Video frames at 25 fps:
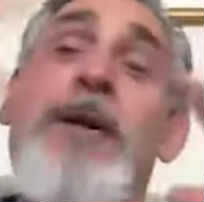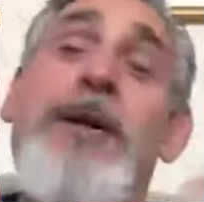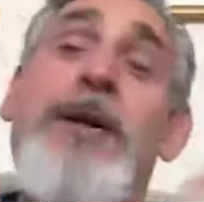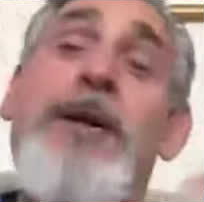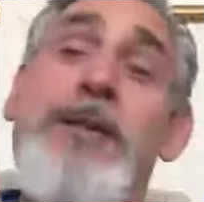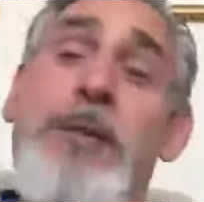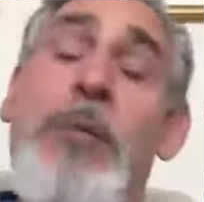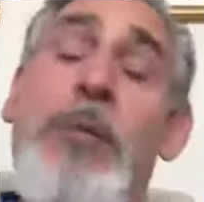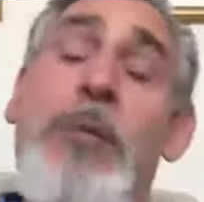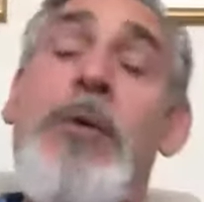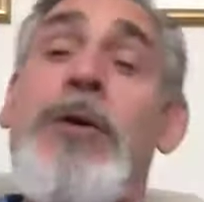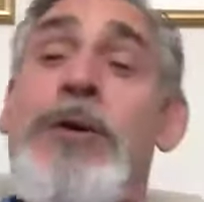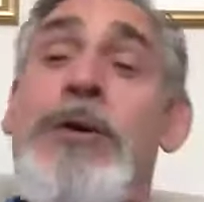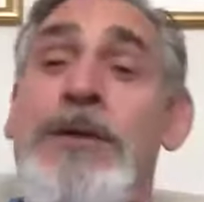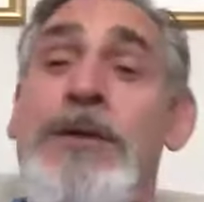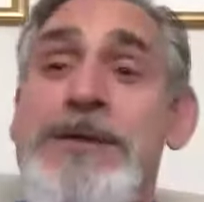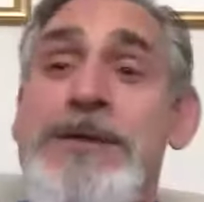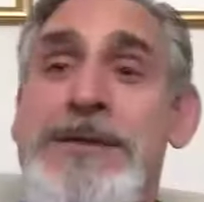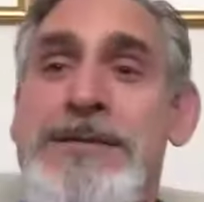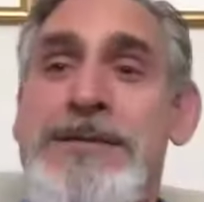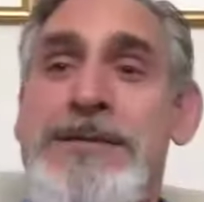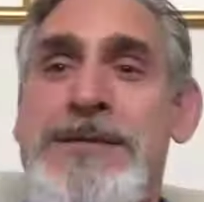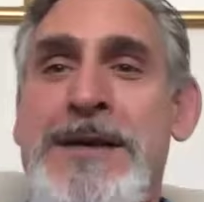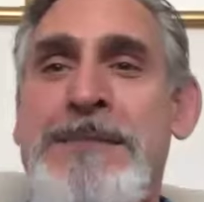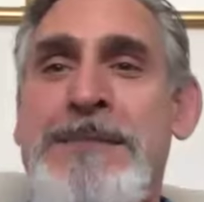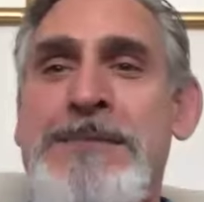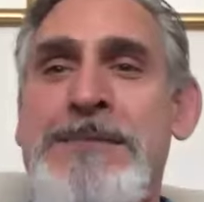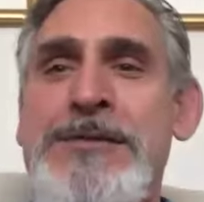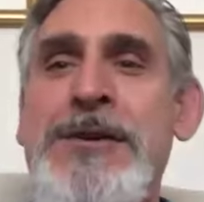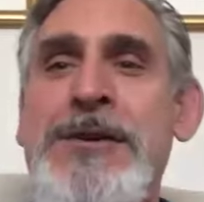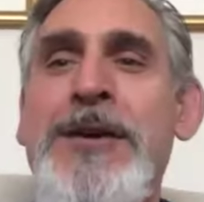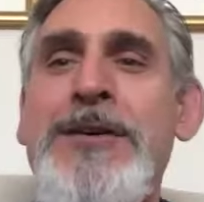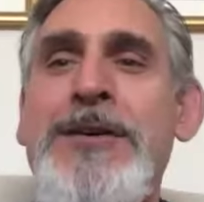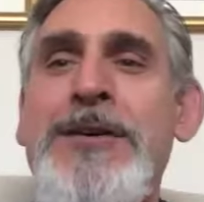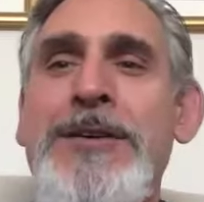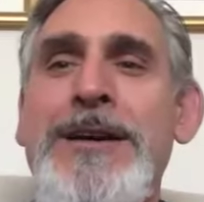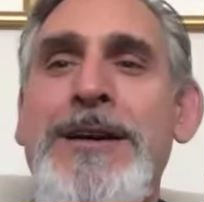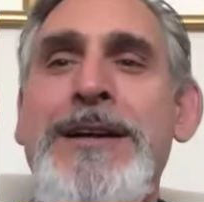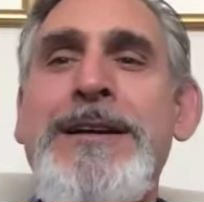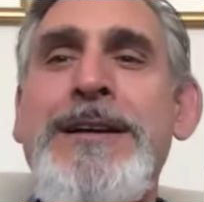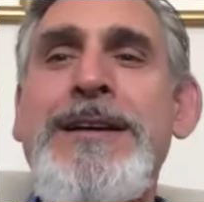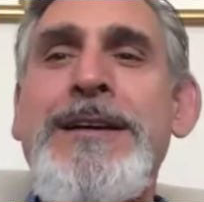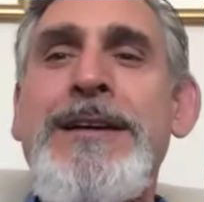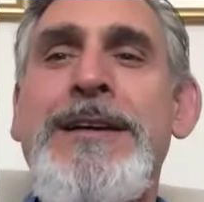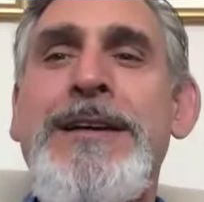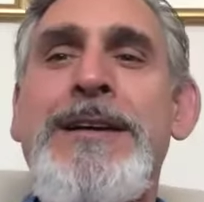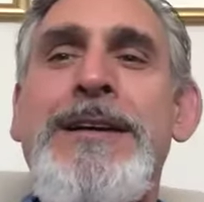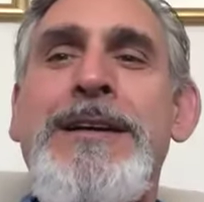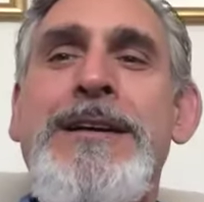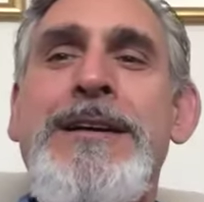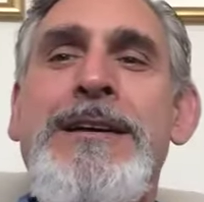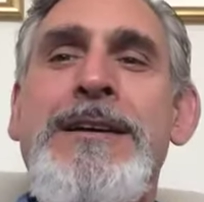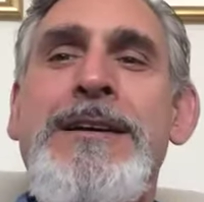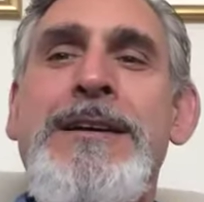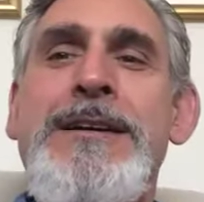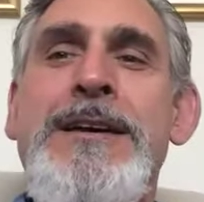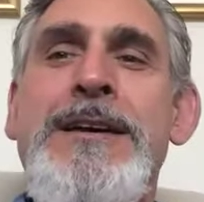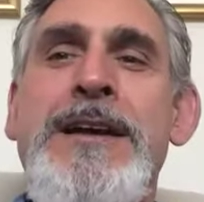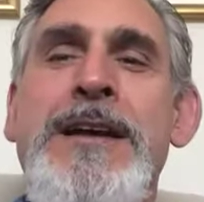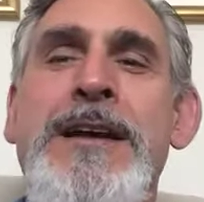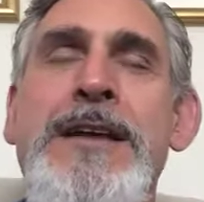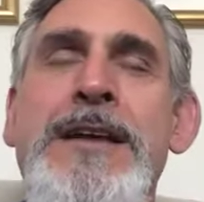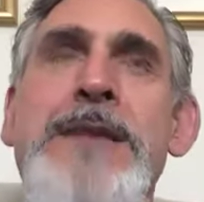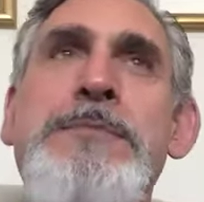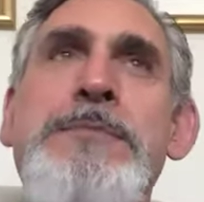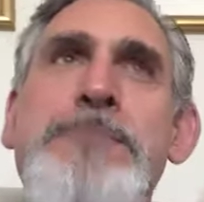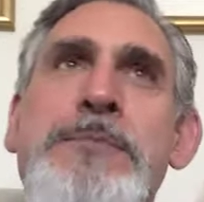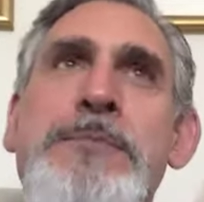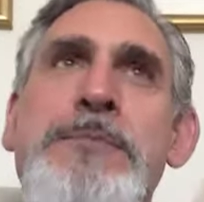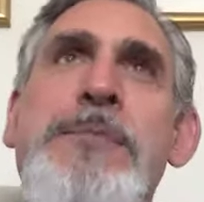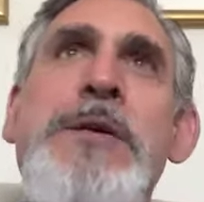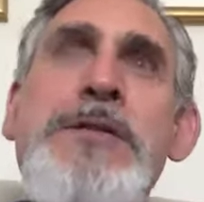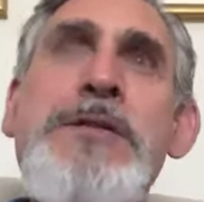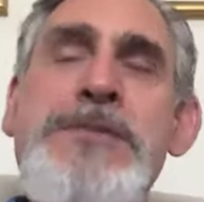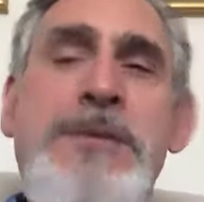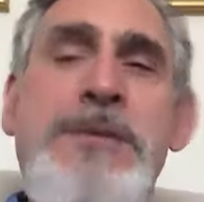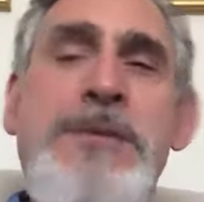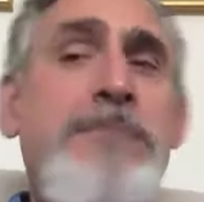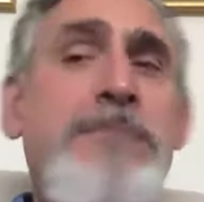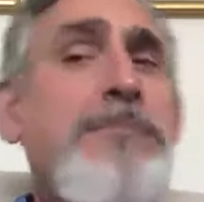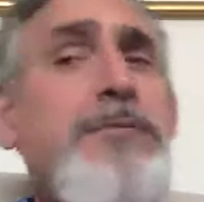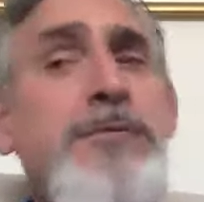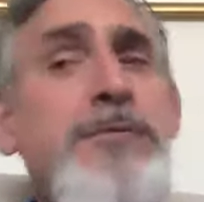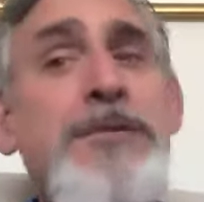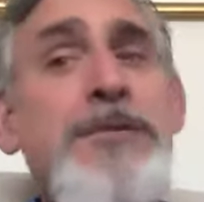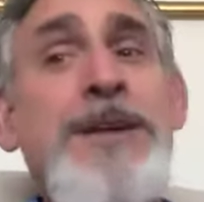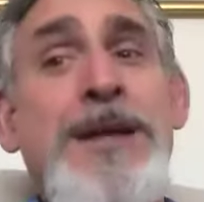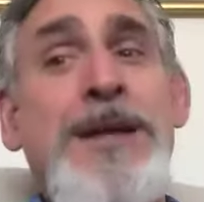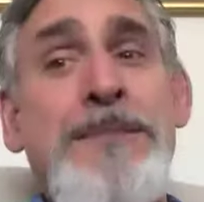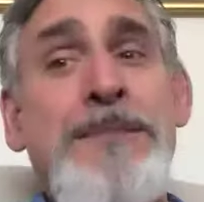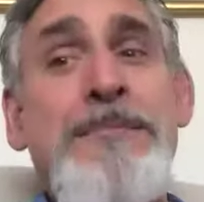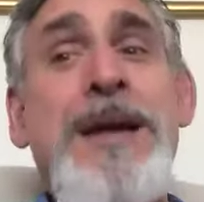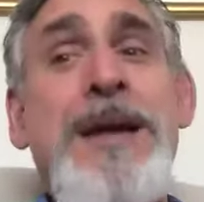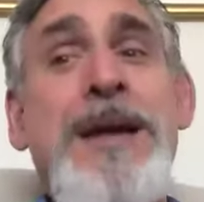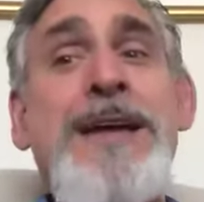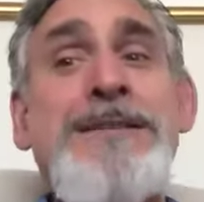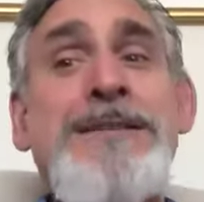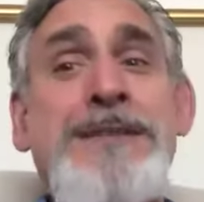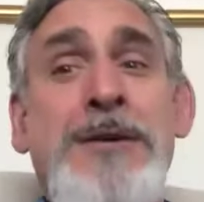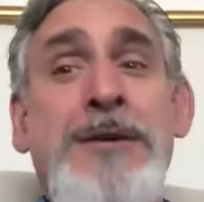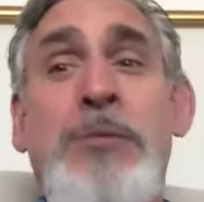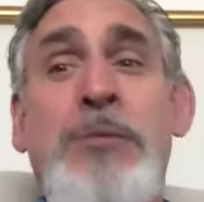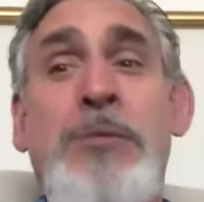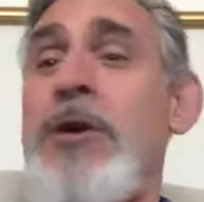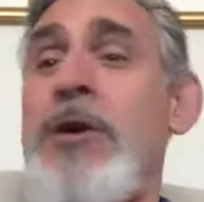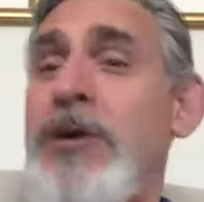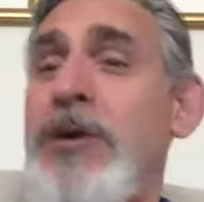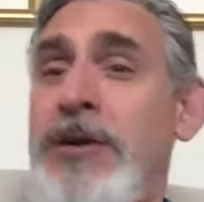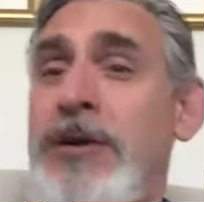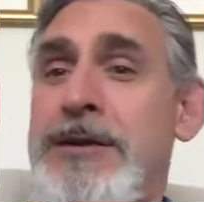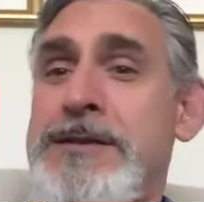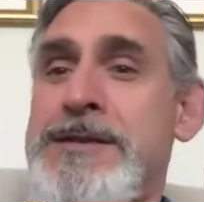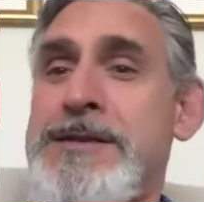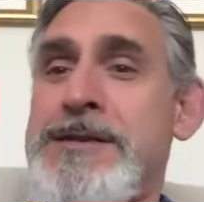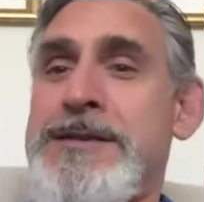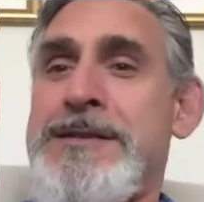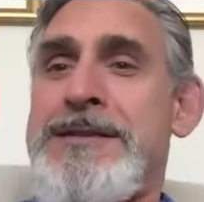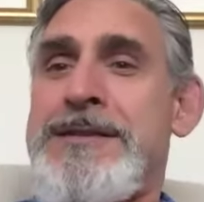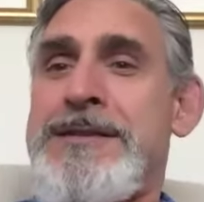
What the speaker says: the worlds of samsara, there's some pretty amazing worlds